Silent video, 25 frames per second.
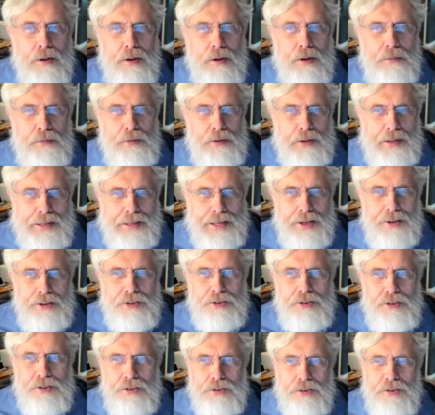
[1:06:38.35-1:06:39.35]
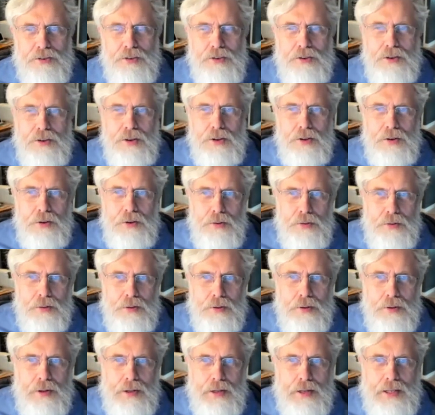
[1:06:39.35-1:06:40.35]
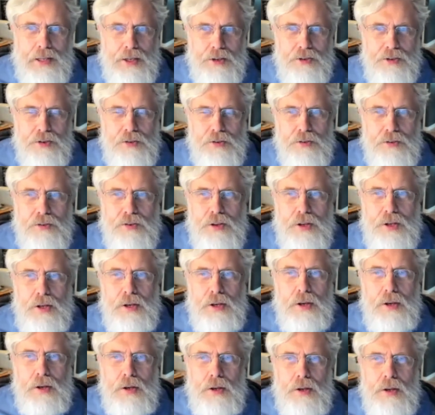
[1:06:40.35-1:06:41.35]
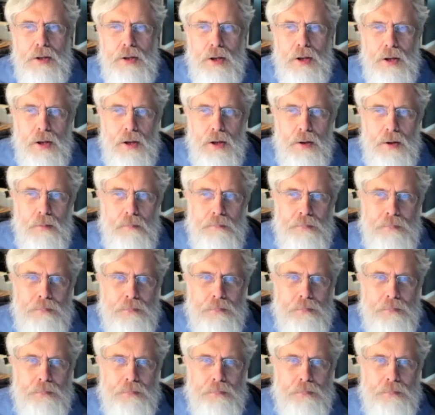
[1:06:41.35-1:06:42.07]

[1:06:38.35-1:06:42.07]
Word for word: affiliations, uh, their own addictions um,